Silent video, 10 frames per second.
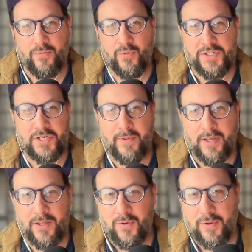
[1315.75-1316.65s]
wisdom
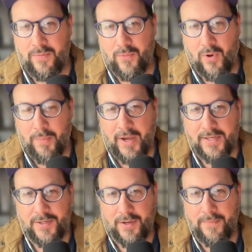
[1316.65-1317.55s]
that you would want to
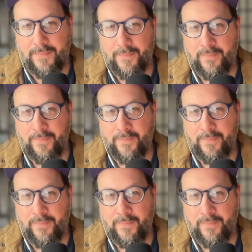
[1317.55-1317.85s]
pass on?